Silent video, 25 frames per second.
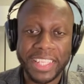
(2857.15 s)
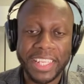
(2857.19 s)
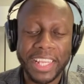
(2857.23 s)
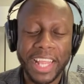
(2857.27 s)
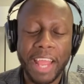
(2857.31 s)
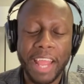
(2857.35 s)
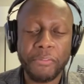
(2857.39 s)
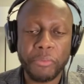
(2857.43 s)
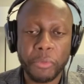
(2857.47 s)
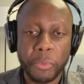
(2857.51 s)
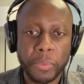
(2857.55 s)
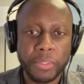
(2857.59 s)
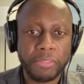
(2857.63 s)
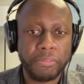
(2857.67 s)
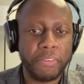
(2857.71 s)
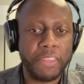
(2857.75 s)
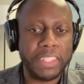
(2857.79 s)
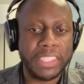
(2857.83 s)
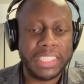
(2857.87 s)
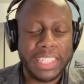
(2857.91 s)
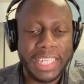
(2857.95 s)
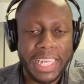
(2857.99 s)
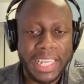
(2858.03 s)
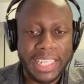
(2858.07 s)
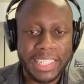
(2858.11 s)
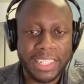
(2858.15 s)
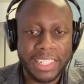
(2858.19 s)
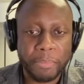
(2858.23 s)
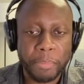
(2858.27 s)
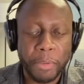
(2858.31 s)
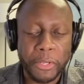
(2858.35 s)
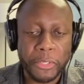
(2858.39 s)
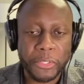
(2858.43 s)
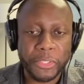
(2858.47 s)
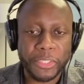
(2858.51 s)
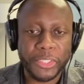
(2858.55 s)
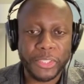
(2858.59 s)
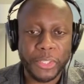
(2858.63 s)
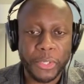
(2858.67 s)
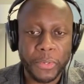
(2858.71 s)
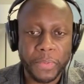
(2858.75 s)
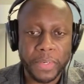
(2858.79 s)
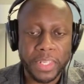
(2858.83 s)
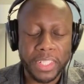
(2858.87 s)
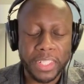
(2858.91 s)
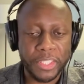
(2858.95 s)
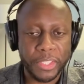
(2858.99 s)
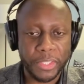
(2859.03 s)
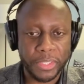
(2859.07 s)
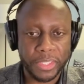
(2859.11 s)
I think everyone's fascinated about your
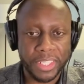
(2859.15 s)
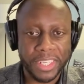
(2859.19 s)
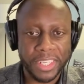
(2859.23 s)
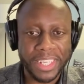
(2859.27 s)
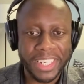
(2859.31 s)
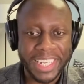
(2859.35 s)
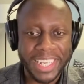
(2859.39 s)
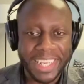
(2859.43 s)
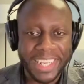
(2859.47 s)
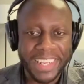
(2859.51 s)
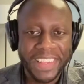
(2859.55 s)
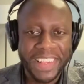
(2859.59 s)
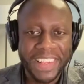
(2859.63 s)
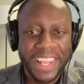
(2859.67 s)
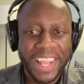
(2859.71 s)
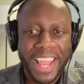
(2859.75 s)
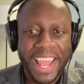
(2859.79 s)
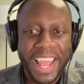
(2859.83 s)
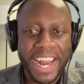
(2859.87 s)
story and your journey,